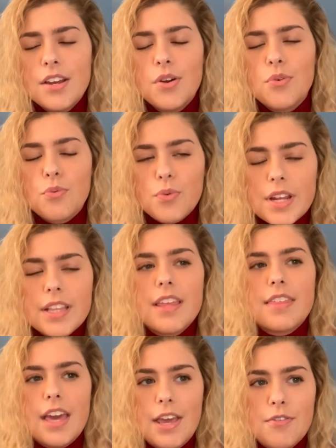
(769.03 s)
really
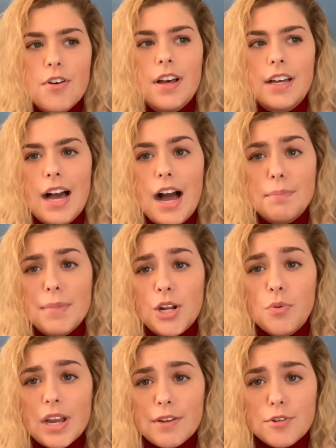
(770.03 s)
thankful that God made a
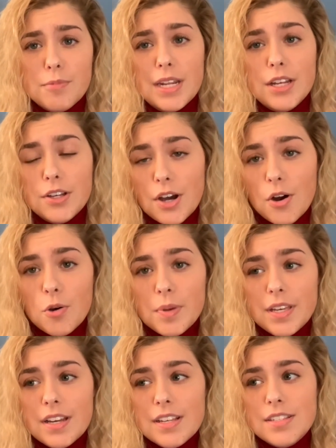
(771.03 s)
way for me to go,
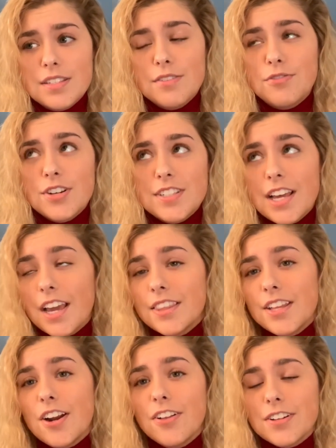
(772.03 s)
because for a second
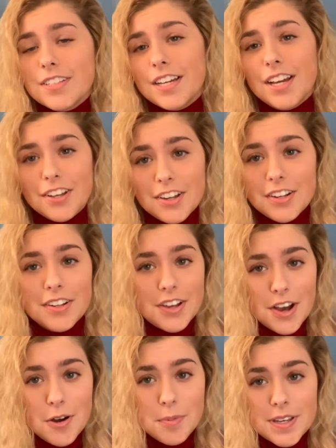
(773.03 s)
there, it looked like I couldn't
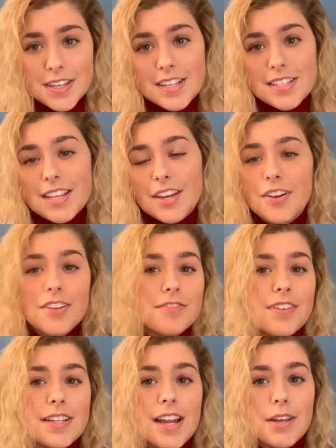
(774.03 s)
go because I couldn't
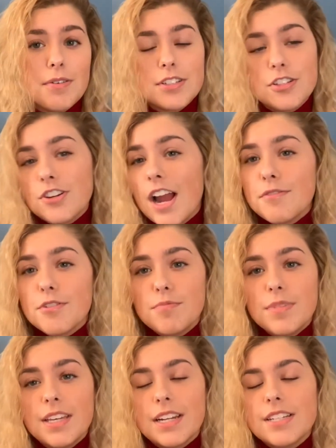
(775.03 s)
find anyone to drive with
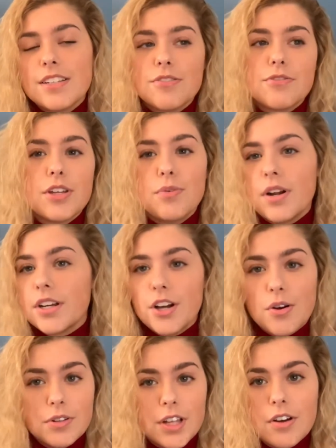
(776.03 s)
me and I didn't really want to
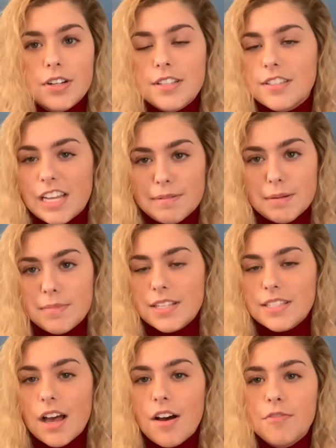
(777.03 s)
go alone and stay by
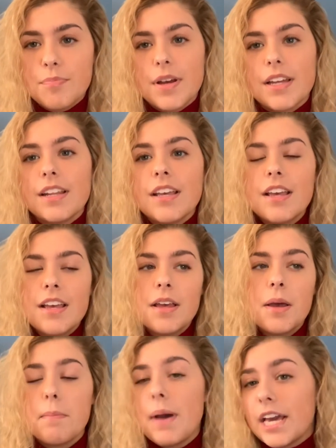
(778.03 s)
myself. But
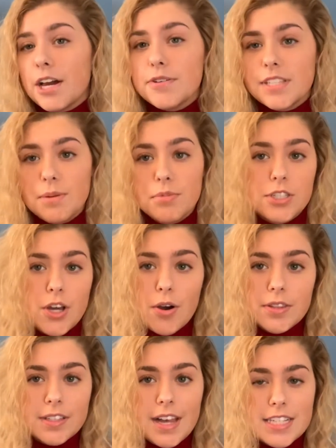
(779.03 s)
Micah was able to go at
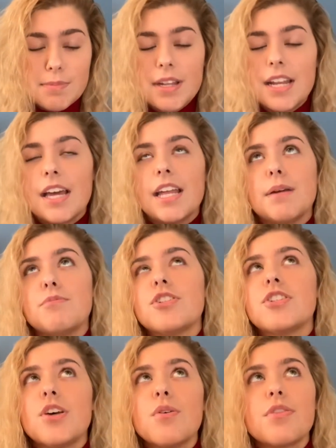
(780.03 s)
the last minute, and I'm
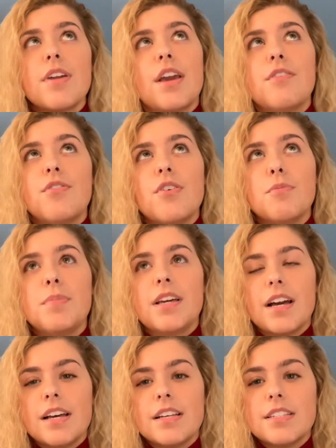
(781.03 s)
just so thankful,
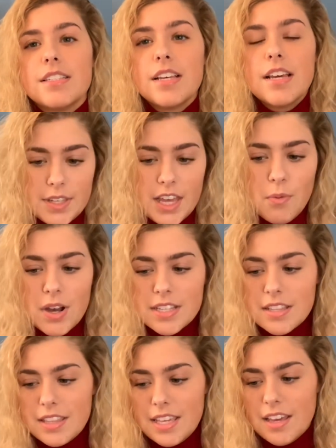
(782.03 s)
because it
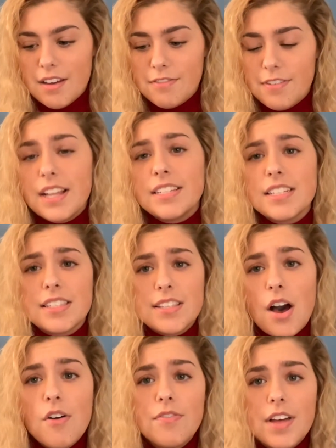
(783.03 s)
wasn't the event
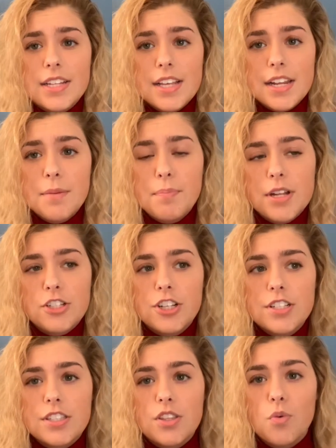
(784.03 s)
itself did it, but
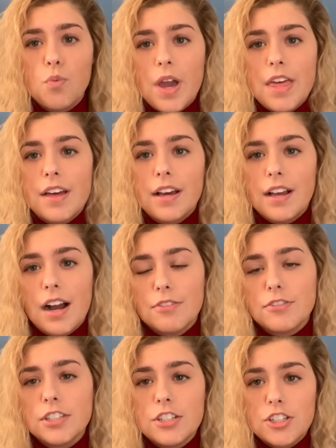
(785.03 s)
just the way that God
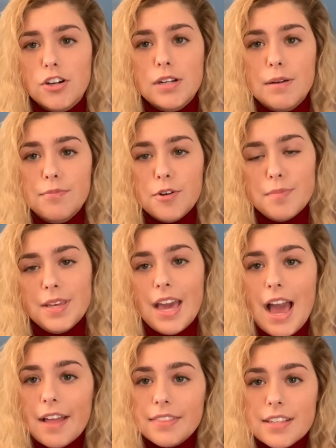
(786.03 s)
really showed up for me
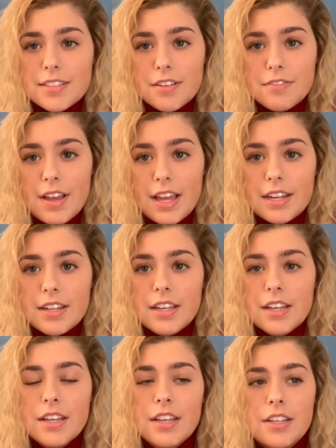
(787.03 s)
at this event
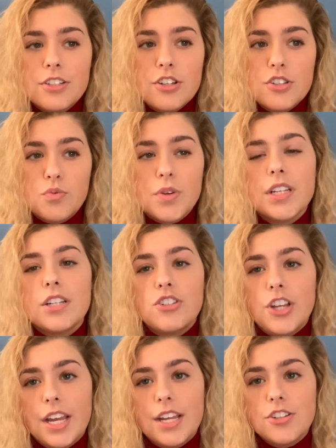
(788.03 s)
just really
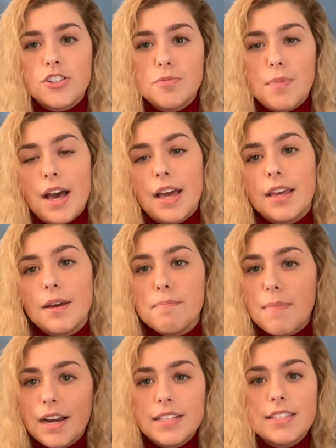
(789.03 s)
changed my
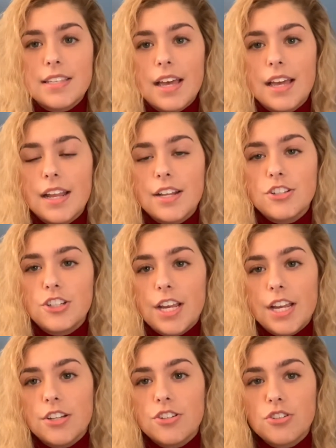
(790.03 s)
mindset and
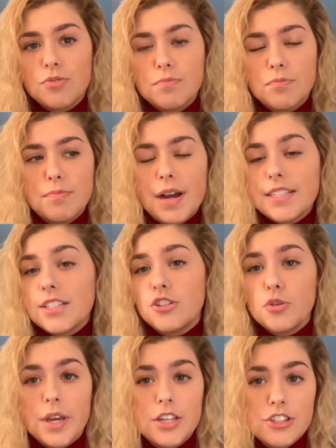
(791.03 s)
changed my
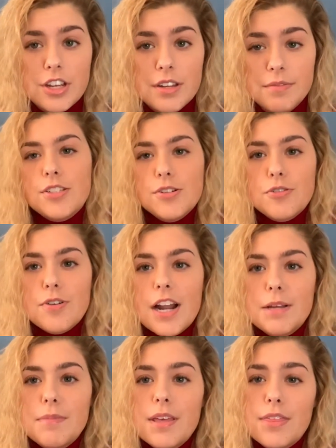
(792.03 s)
situation.
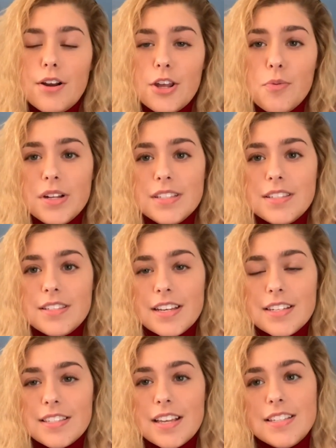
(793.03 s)
Deuteronomy 31:6
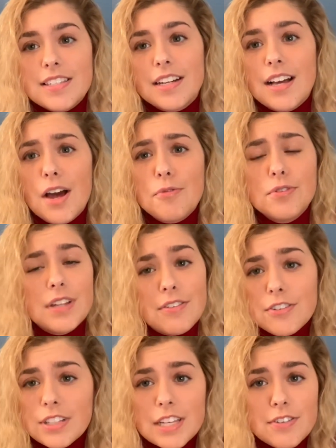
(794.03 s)
says that God will never
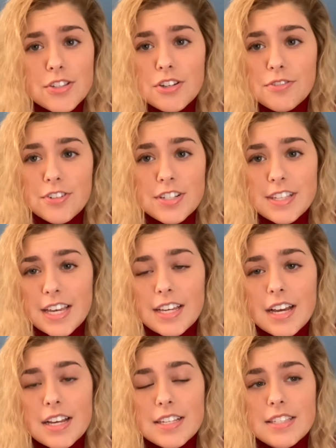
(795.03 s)
leave us or forsake
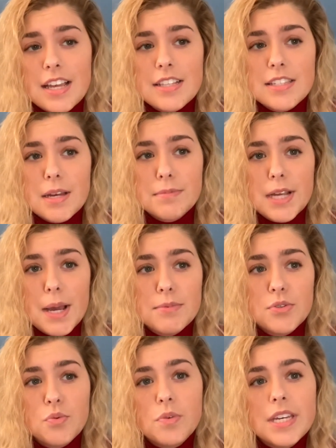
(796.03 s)
us. And sometimes
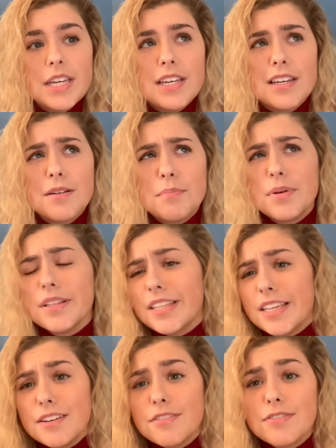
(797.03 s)
we
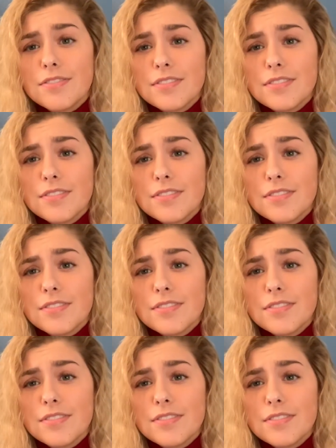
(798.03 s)
believe